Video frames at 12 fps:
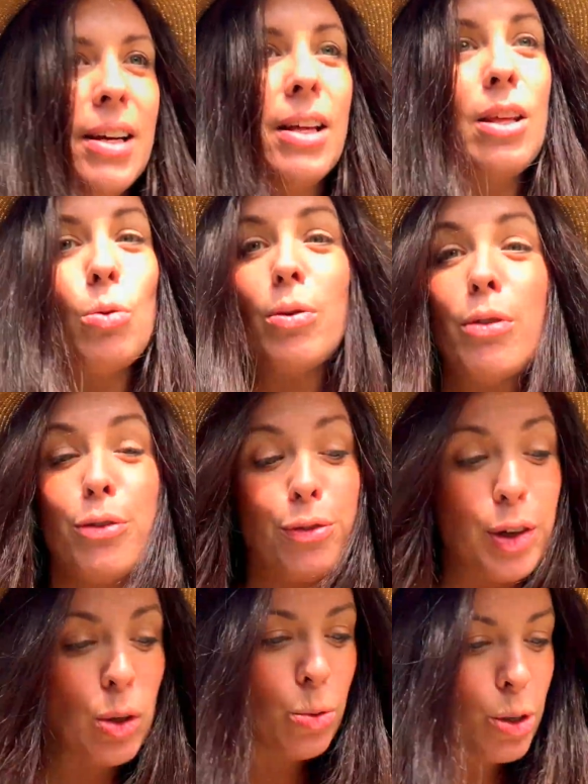they were
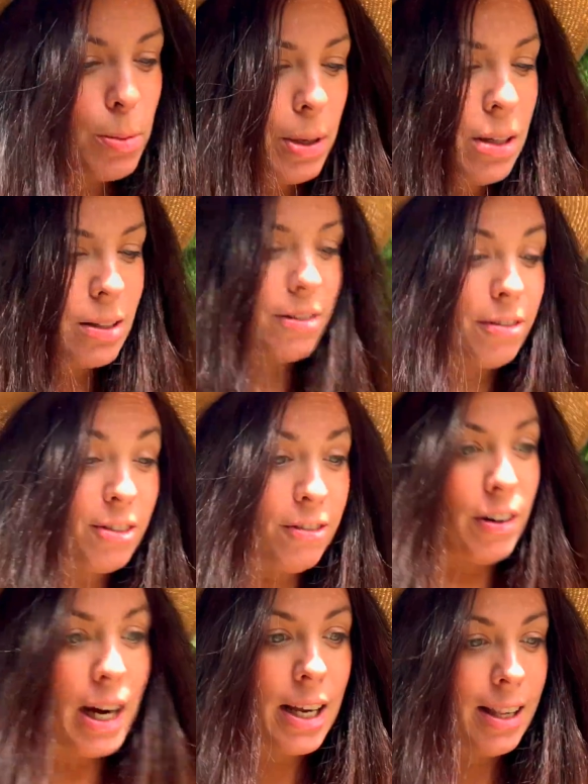refused because of the
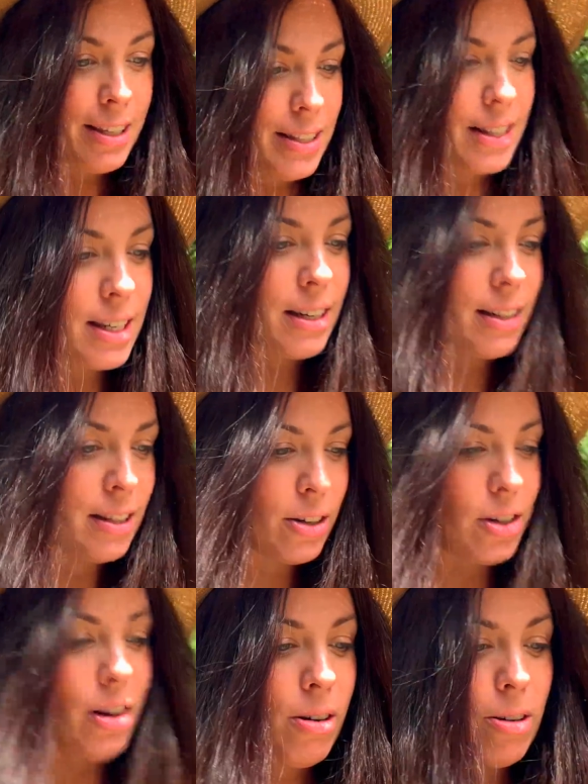violence in the
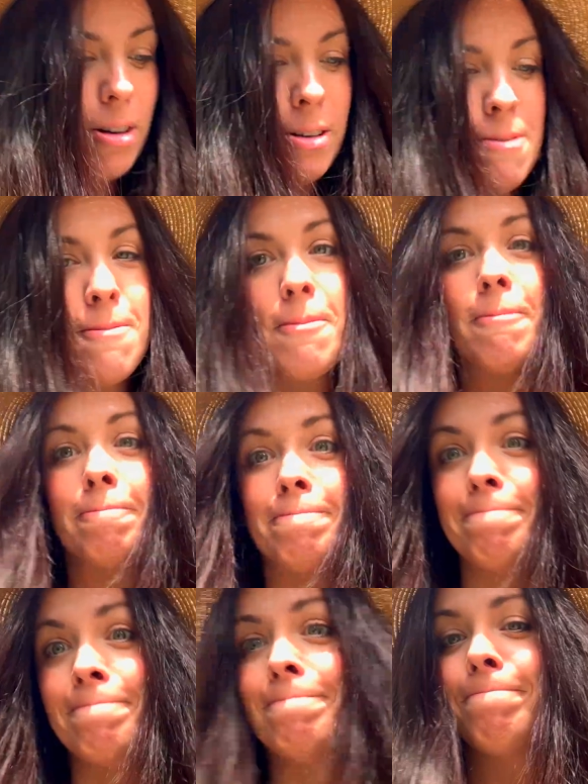show.
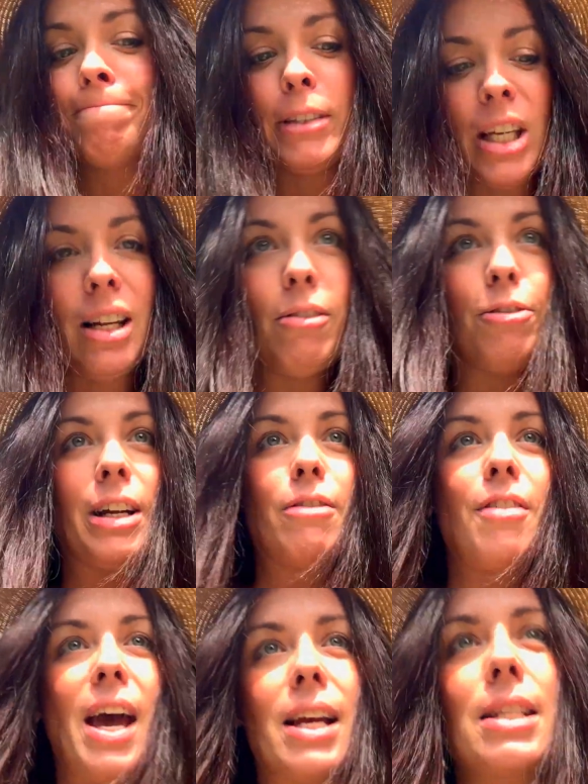A fun
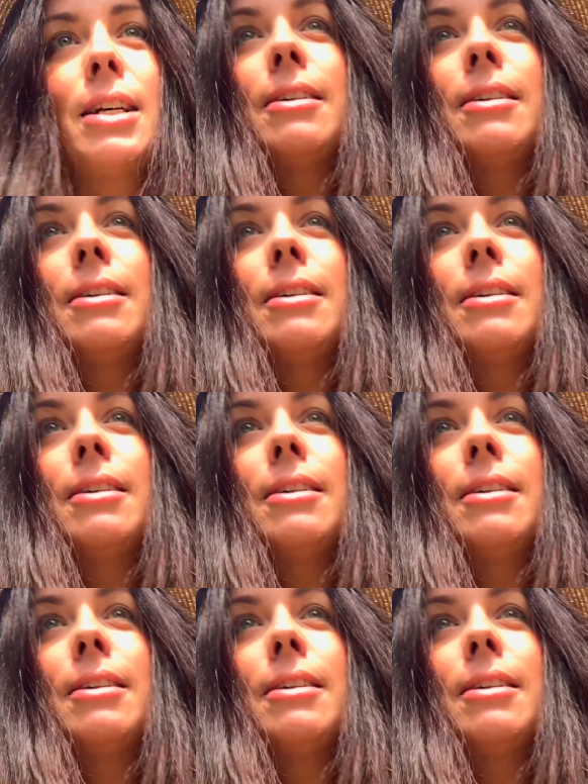fact.